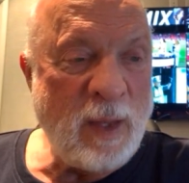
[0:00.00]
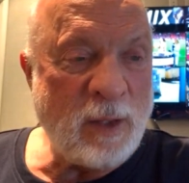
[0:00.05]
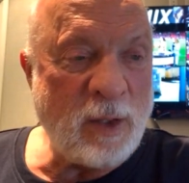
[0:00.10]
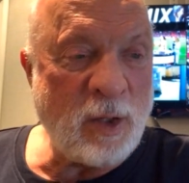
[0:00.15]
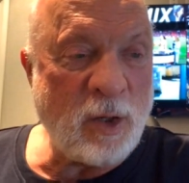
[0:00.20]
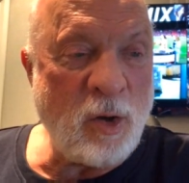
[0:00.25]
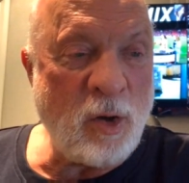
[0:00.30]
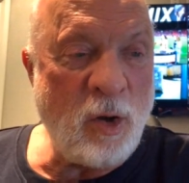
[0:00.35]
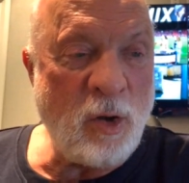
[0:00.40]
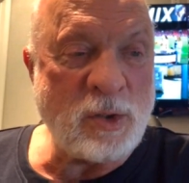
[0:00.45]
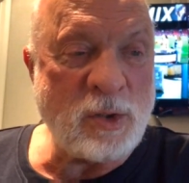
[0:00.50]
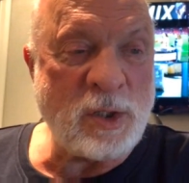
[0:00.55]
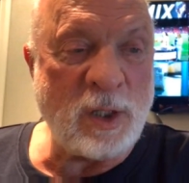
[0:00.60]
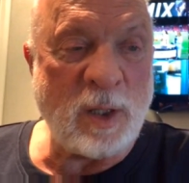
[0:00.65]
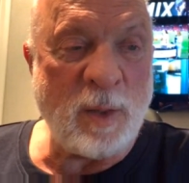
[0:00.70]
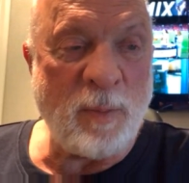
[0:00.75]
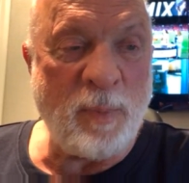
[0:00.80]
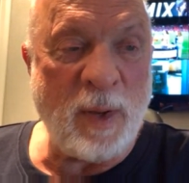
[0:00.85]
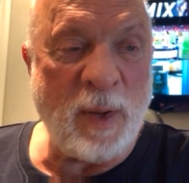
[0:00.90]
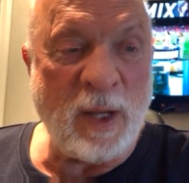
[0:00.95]
The Colts
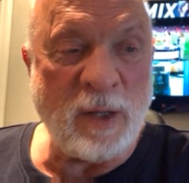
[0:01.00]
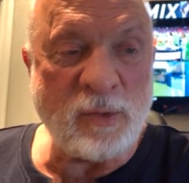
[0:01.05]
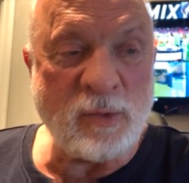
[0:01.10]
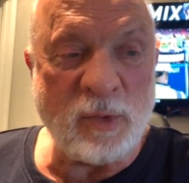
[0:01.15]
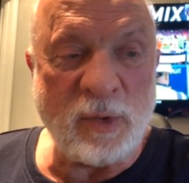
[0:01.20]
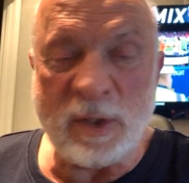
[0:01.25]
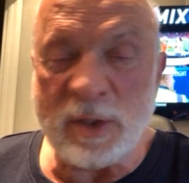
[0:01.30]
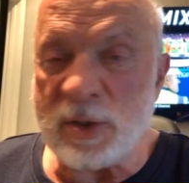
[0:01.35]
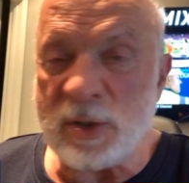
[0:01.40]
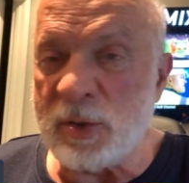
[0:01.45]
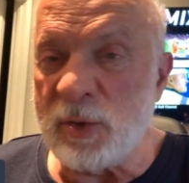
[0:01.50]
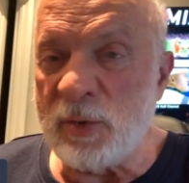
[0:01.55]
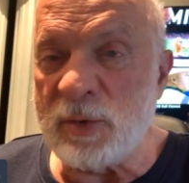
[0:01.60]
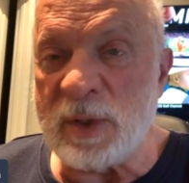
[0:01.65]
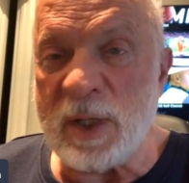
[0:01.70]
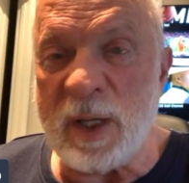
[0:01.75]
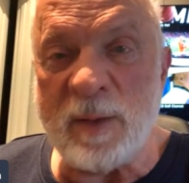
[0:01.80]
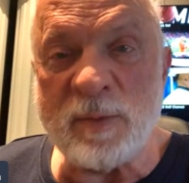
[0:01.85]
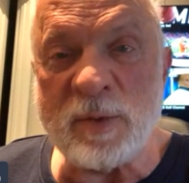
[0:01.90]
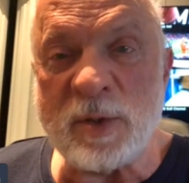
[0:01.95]
at the Patriots, two
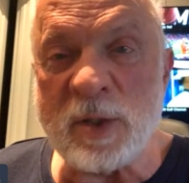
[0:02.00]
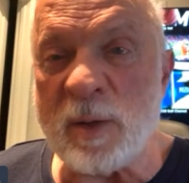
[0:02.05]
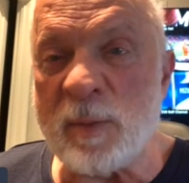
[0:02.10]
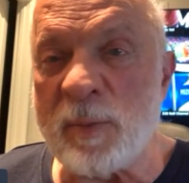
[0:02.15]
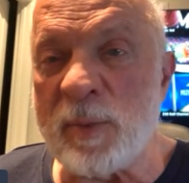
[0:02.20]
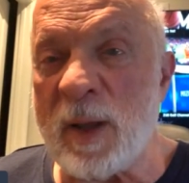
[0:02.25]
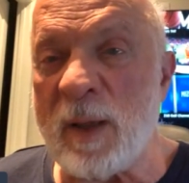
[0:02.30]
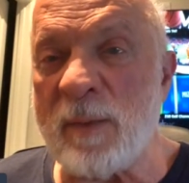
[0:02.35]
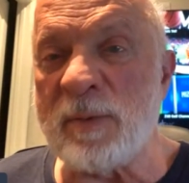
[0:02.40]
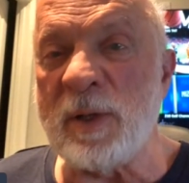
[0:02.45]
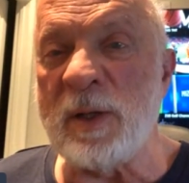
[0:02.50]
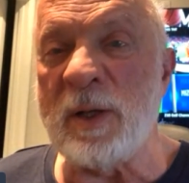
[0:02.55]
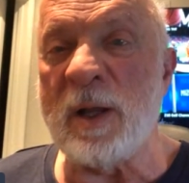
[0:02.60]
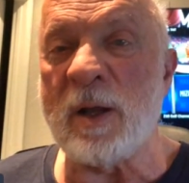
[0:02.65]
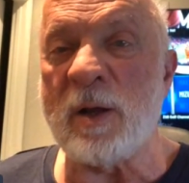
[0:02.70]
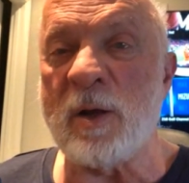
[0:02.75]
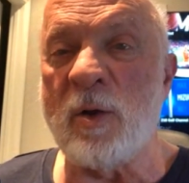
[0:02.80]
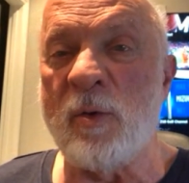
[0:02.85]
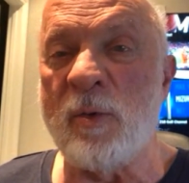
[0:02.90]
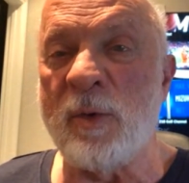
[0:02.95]
teams that are probably
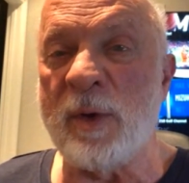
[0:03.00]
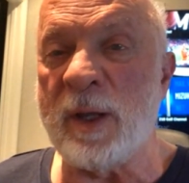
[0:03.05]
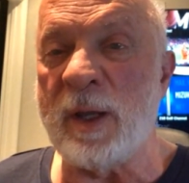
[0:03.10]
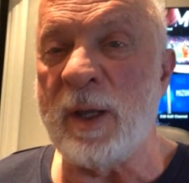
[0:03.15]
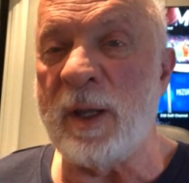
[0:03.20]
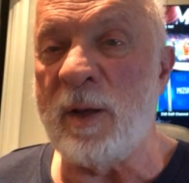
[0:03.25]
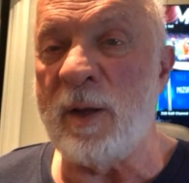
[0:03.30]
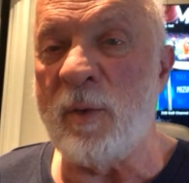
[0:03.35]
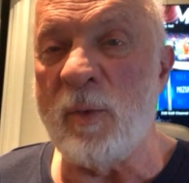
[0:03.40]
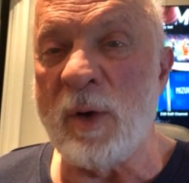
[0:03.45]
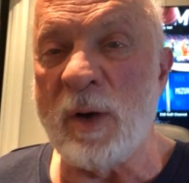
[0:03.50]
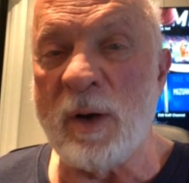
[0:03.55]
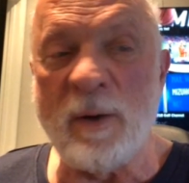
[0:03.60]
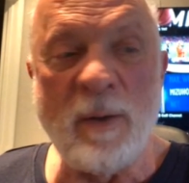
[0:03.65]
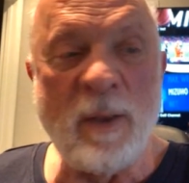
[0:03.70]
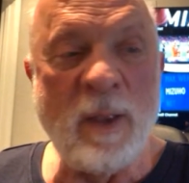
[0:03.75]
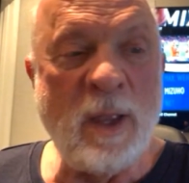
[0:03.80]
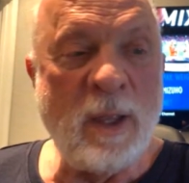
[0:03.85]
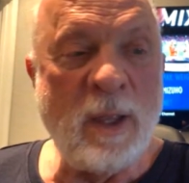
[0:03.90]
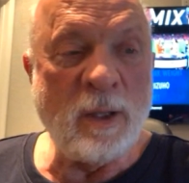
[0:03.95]
not going anywhere.